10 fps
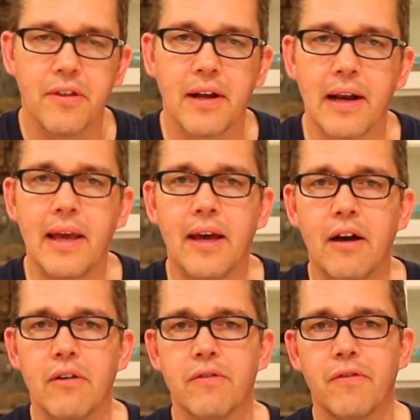the glare
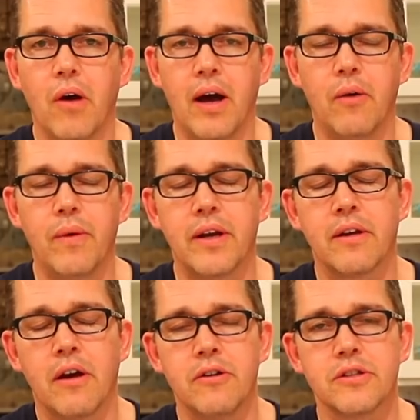of uh,
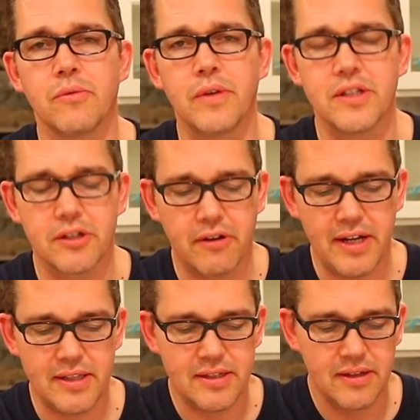windows and
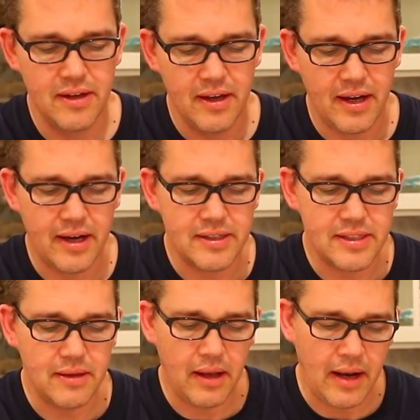windscreens, uh,
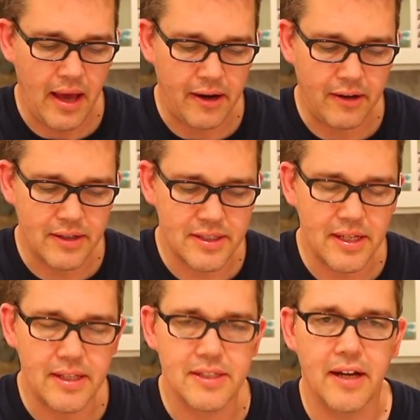allowing you to
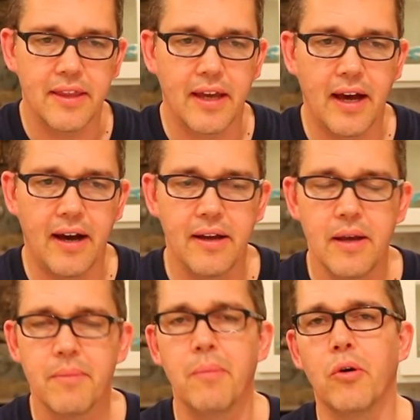see inside the car.
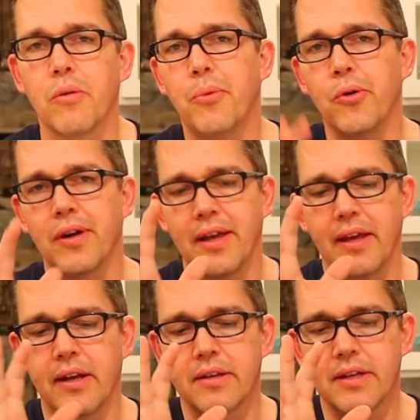But more importantly,
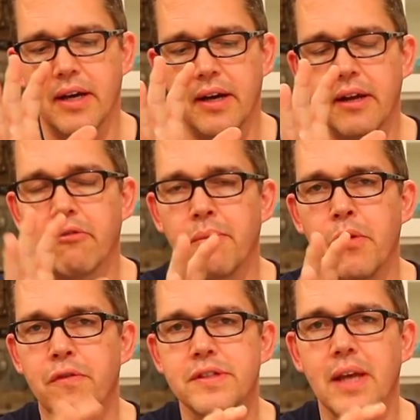it, uh, it
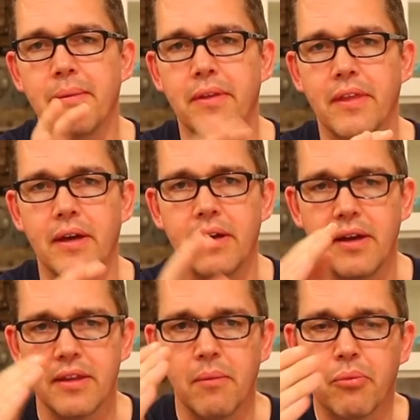removes some of the,
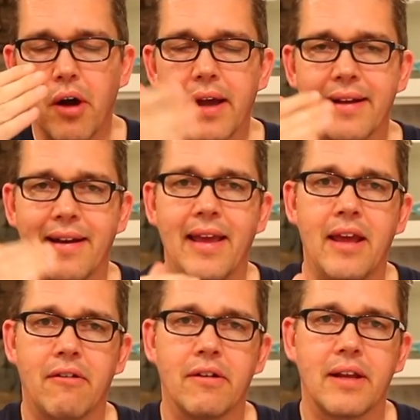the bright
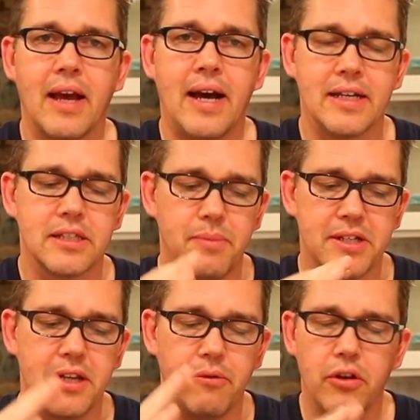glare on cars,
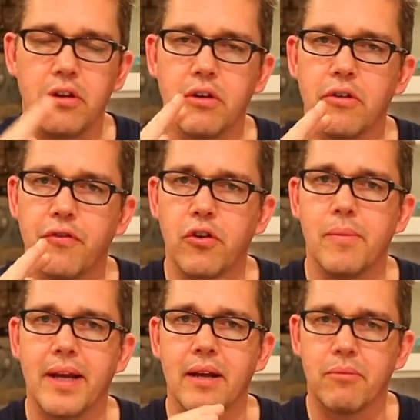especially when you're
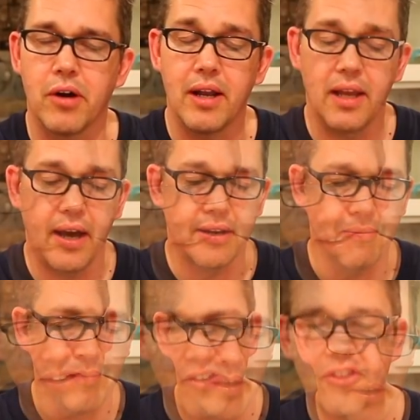filming in bright light.
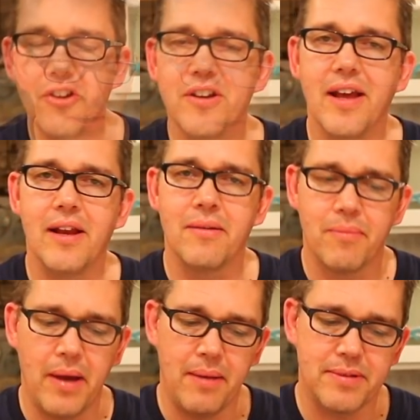The third, and
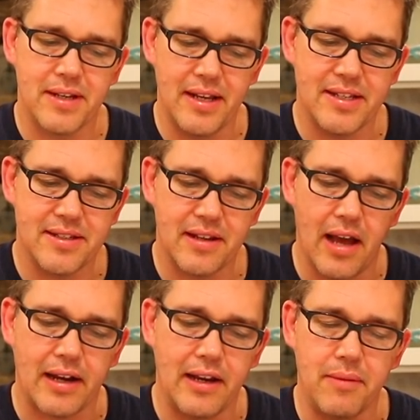perhaps less
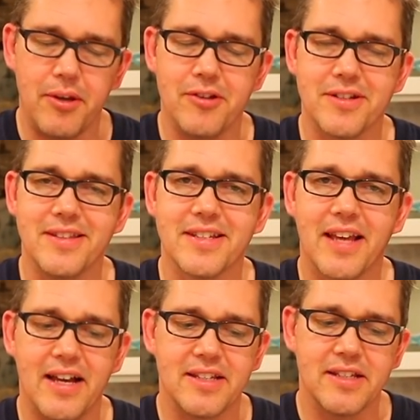likely to be used in this
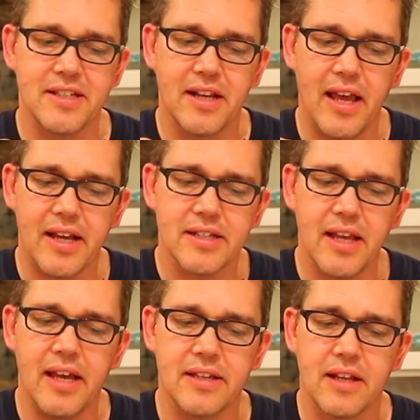case, is that it acts
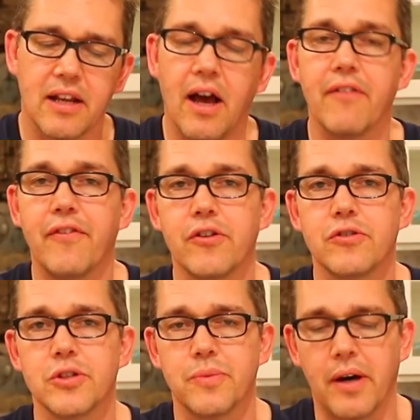as a light
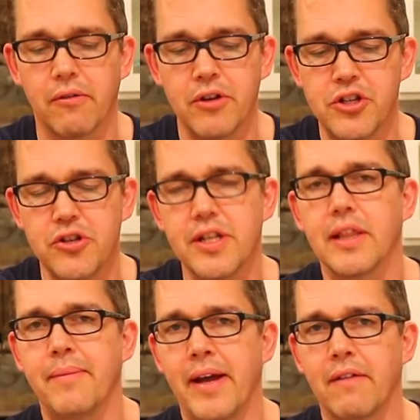filter as well, reducing
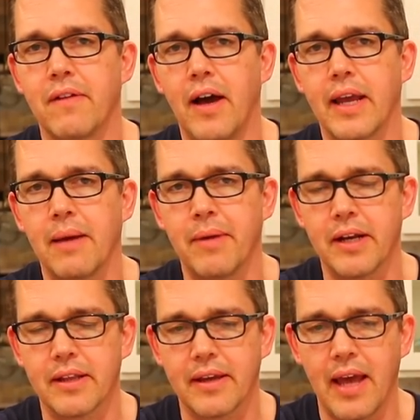the amount of light coming
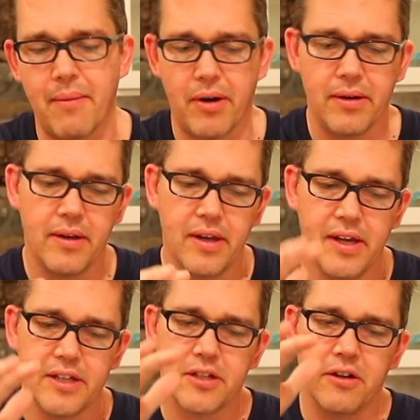into the camera.
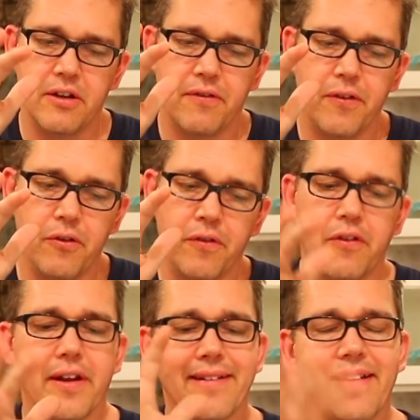So if you are
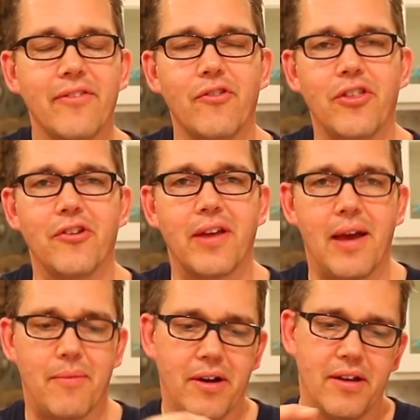very clever with your
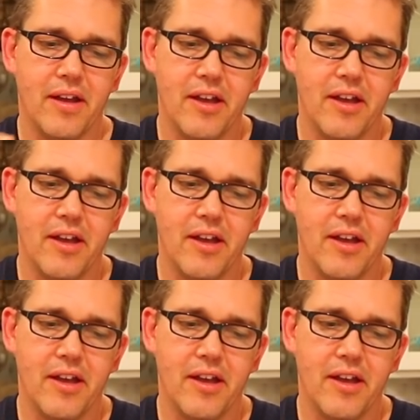camera,